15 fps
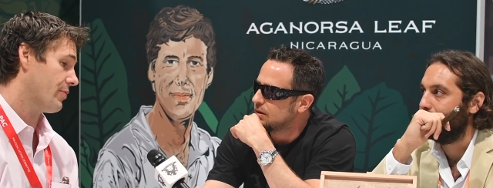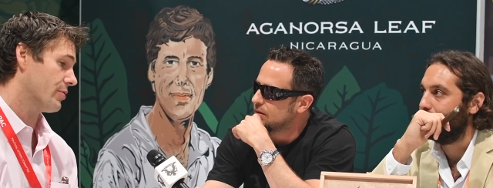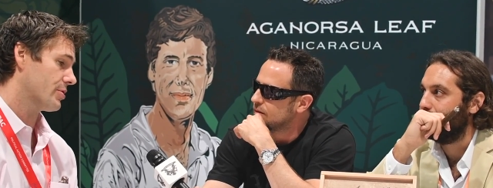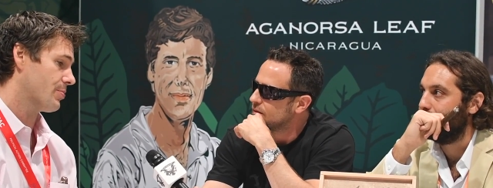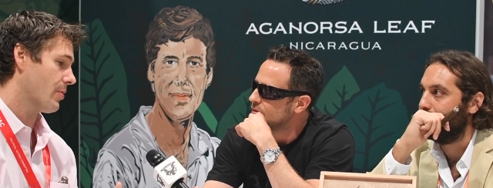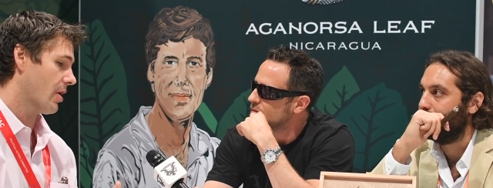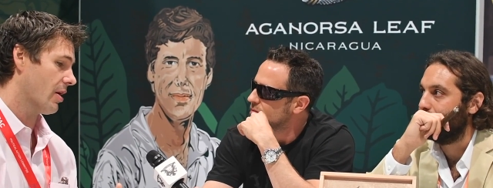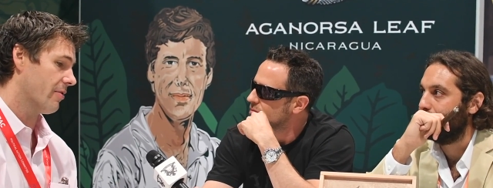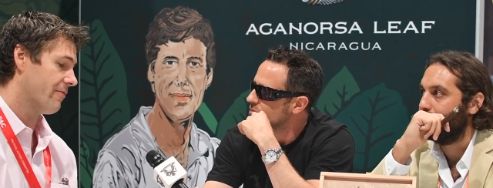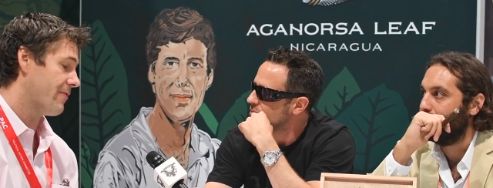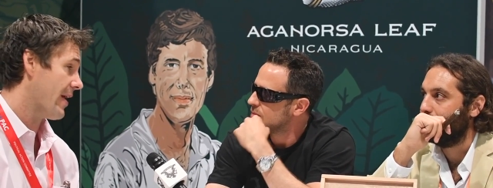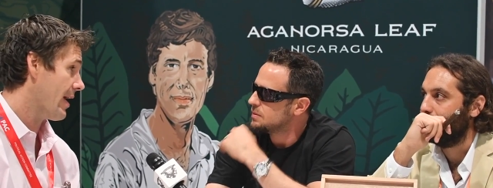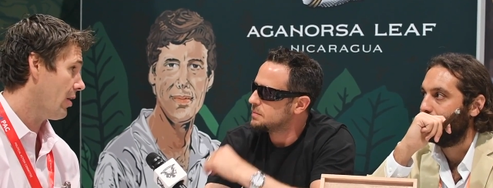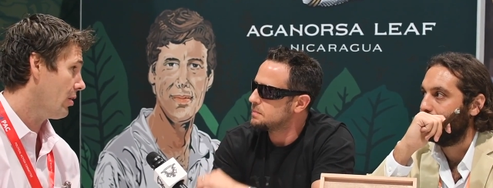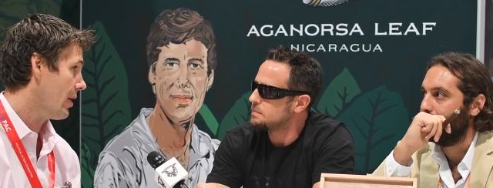Speaker 1: There's uh,
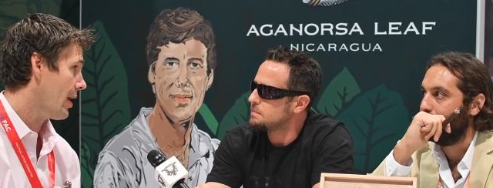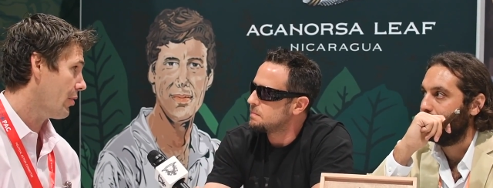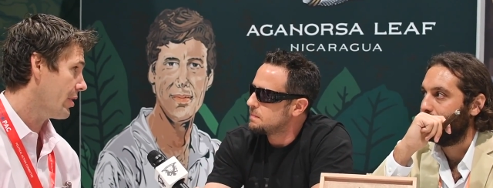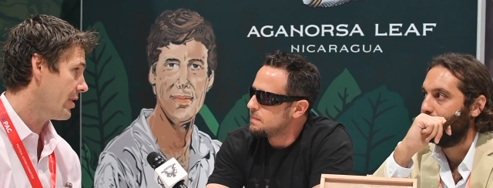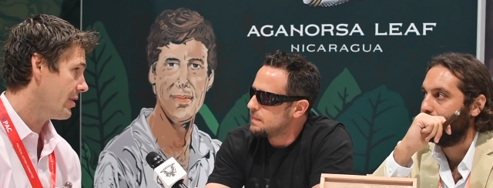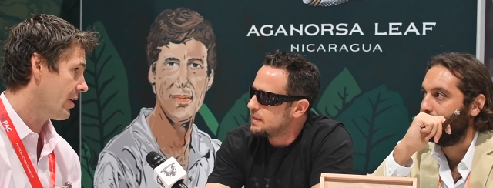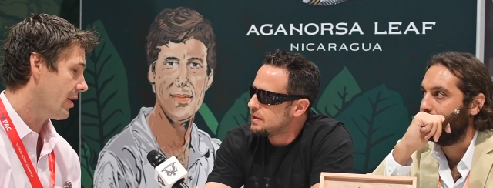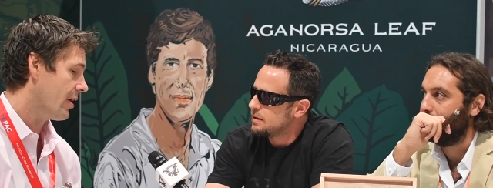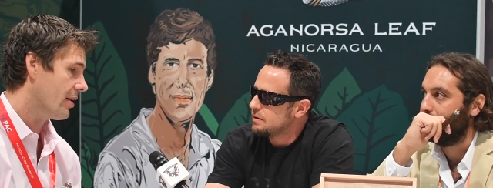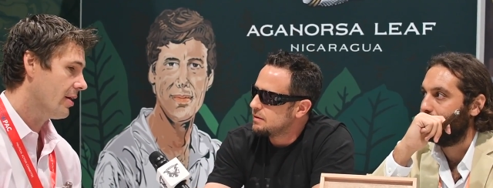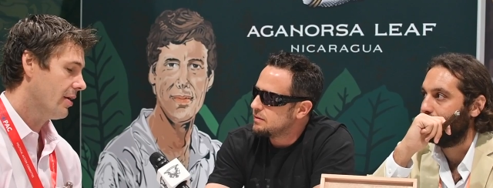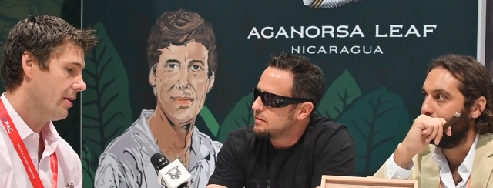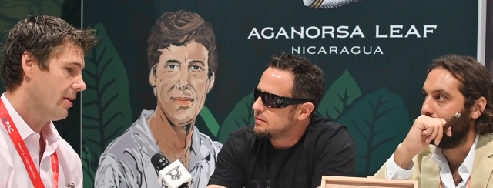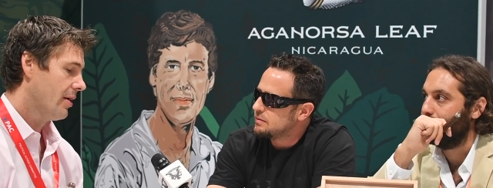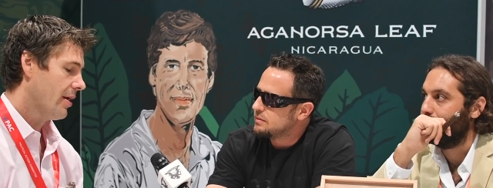Vale out in
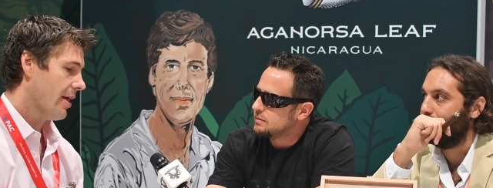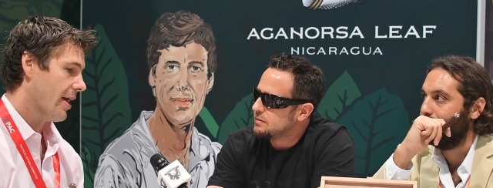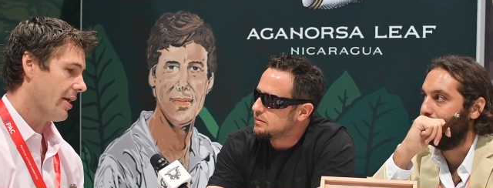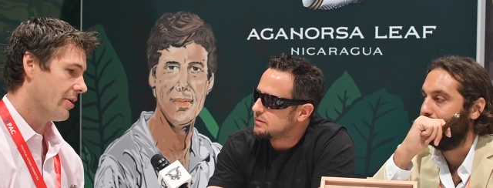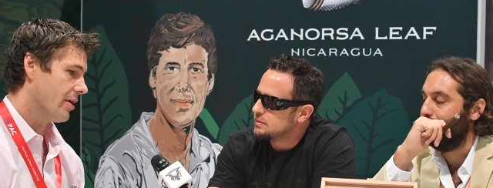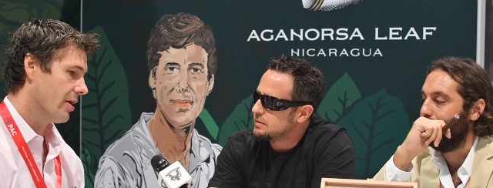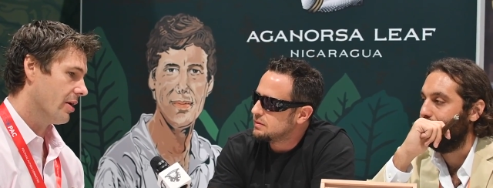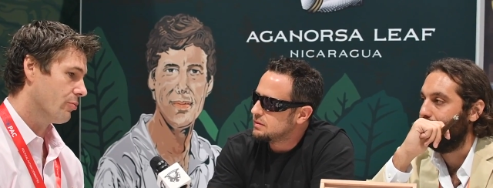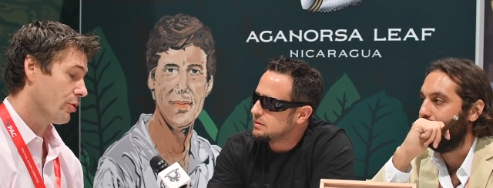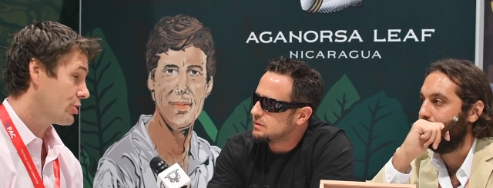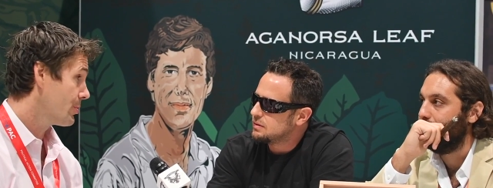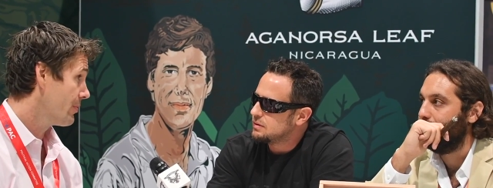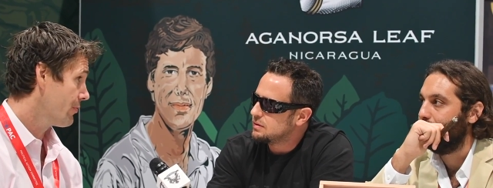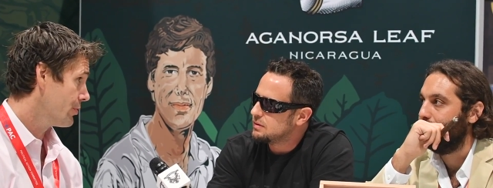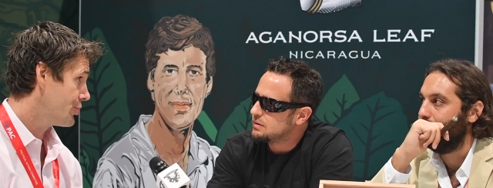and uh,
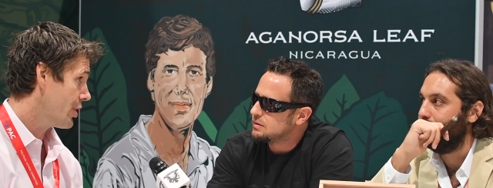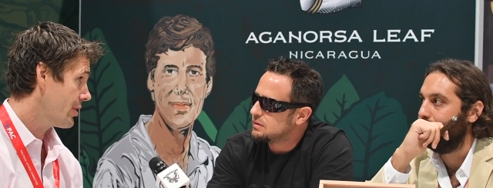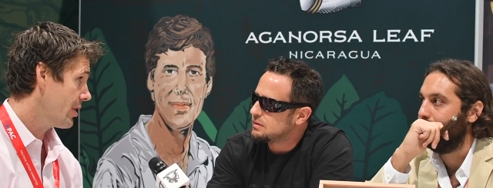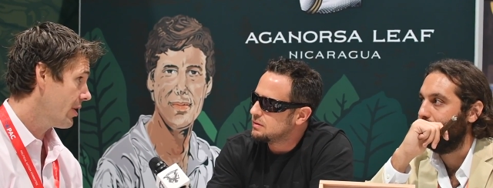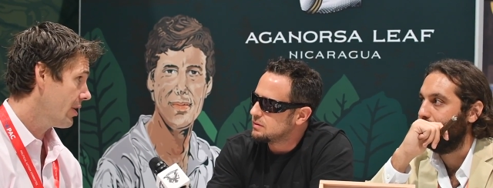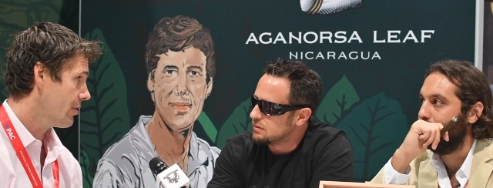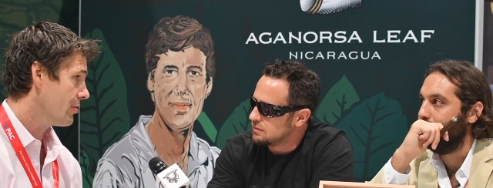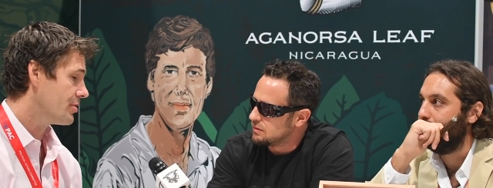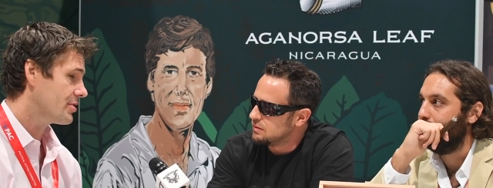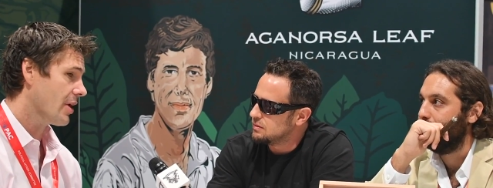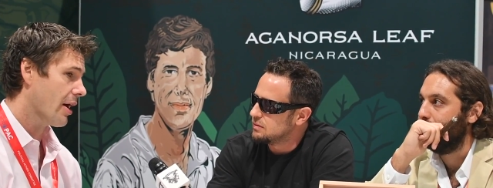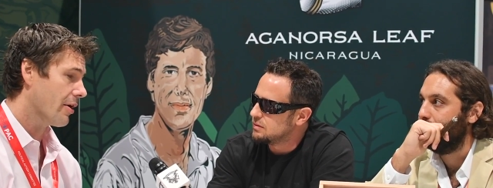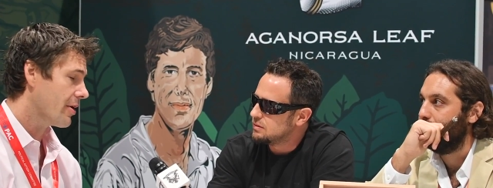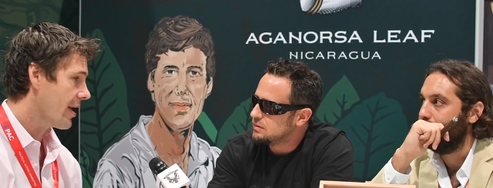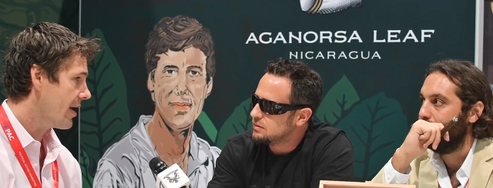Richmond, Virginia. There's
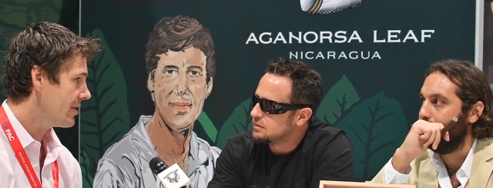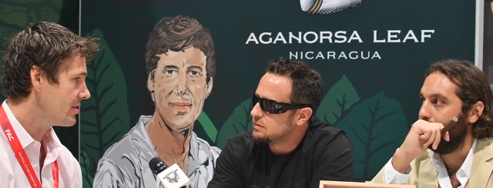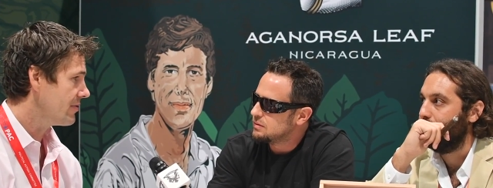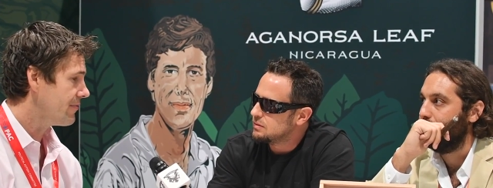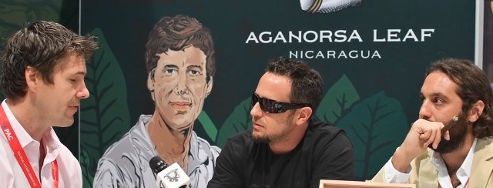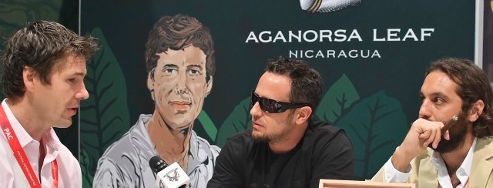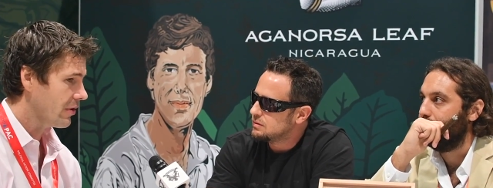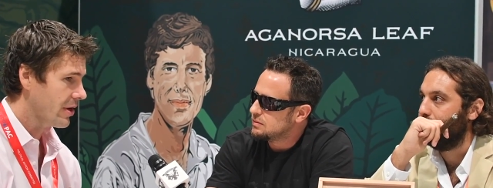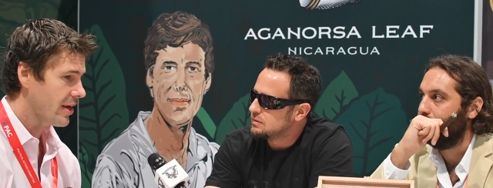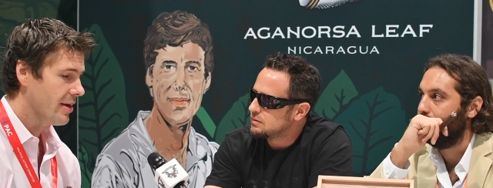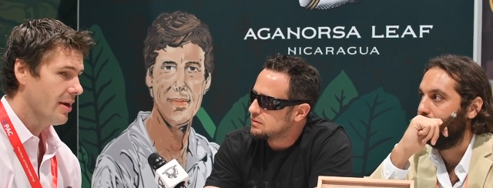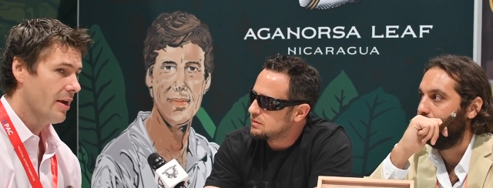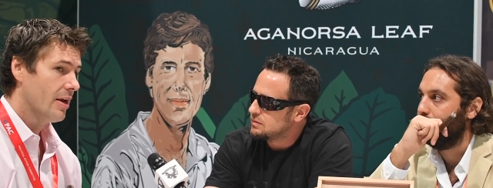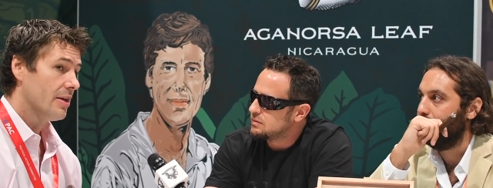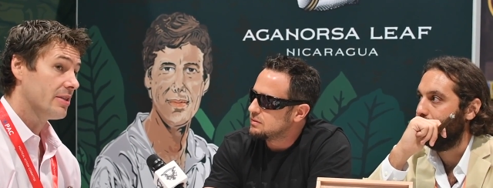Tired Hands in
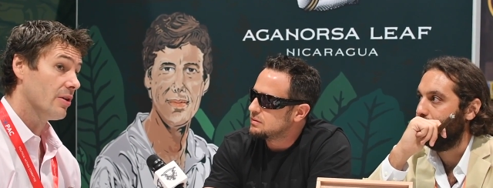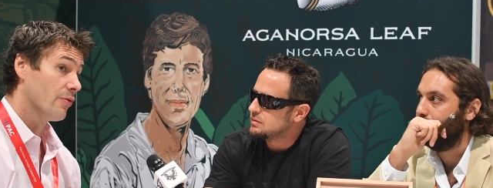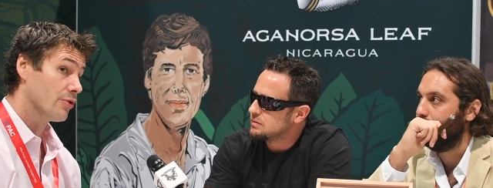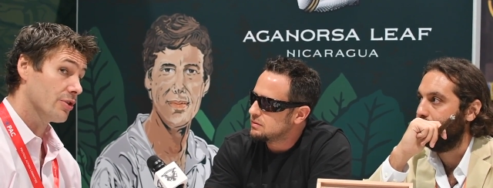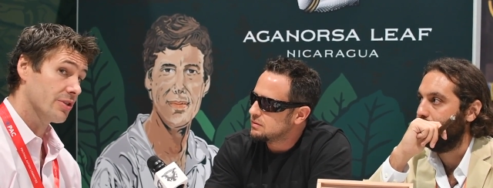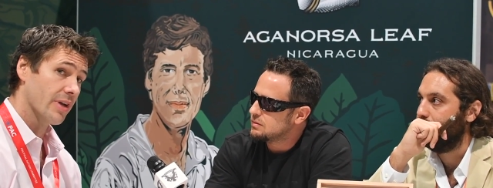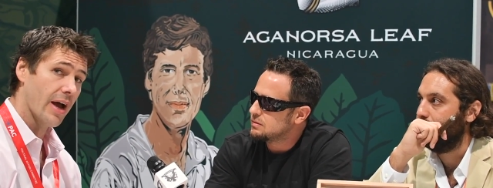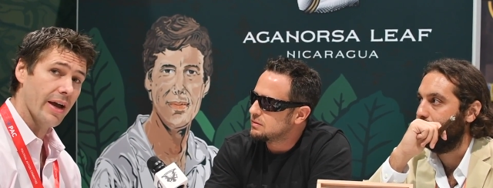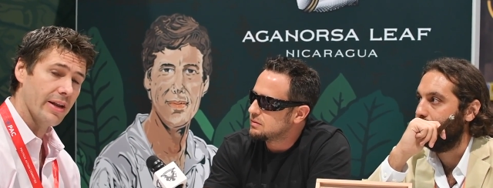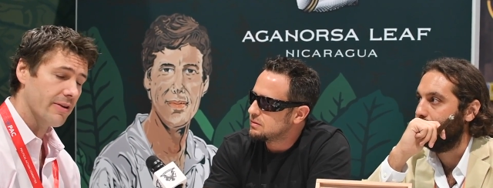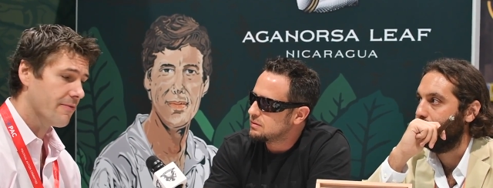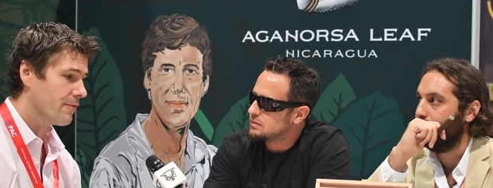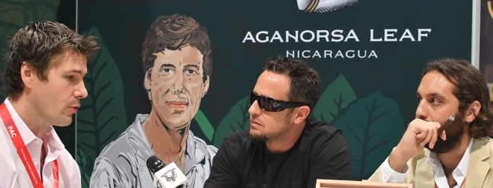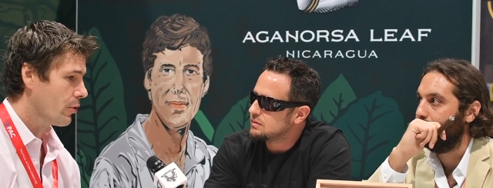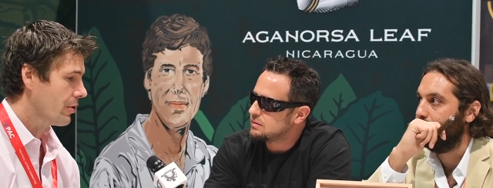Philly, Civil Society
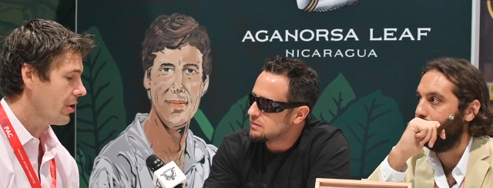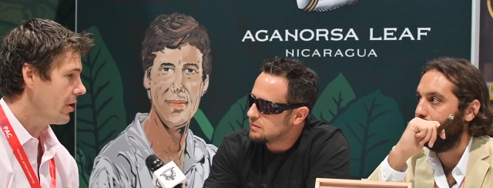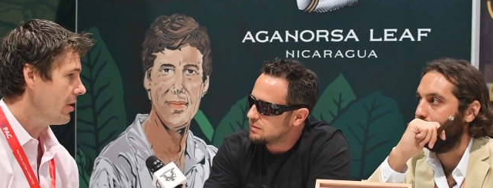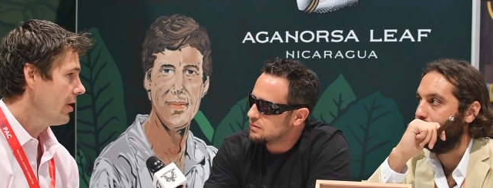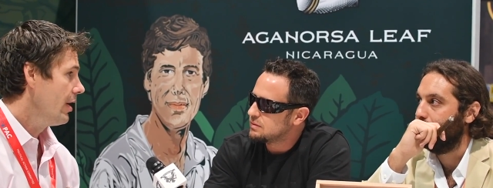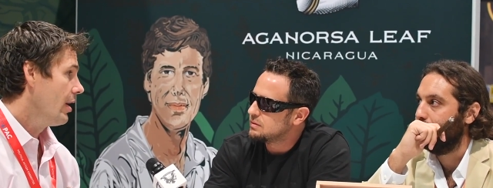in Florida,